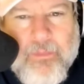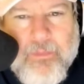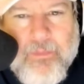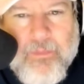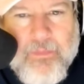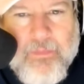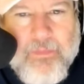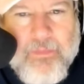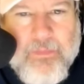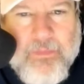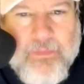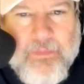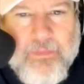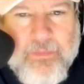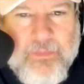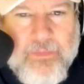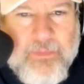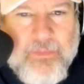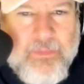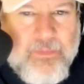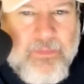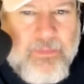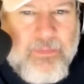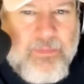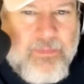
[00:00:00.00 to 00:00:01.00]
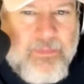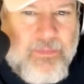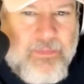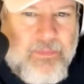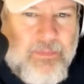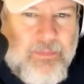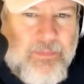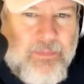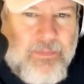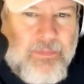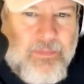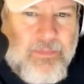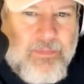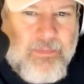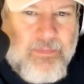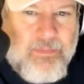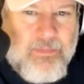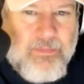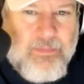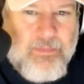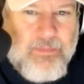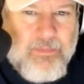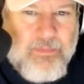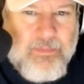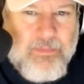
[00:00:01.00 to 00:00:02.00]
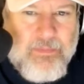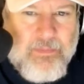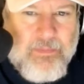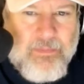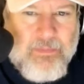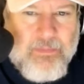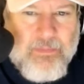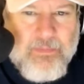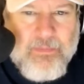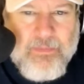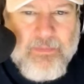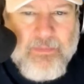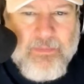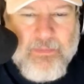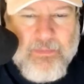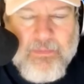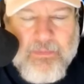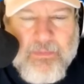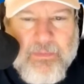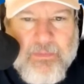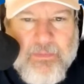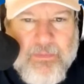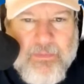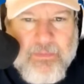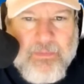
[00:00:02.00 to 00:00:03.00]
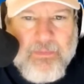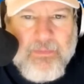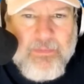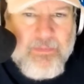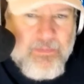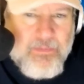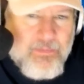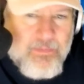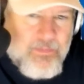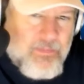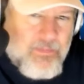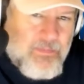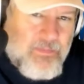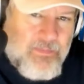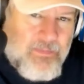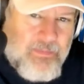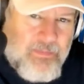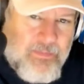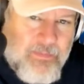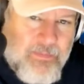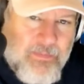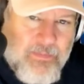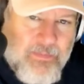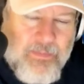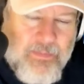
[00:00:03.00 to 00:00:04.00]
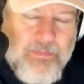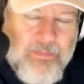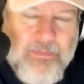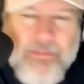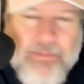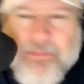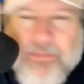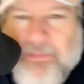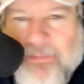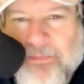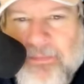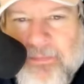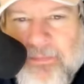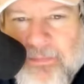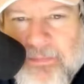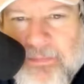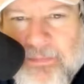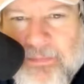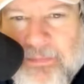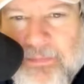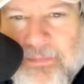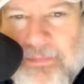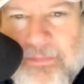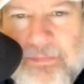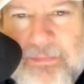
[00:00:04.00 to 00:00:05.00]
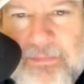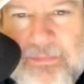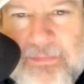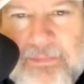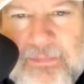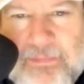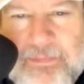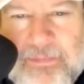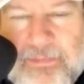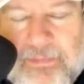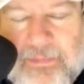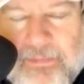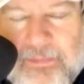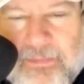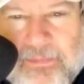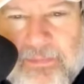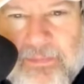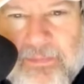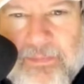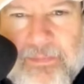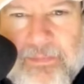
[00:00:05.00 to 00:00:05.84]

No words are spoken by the person on screen.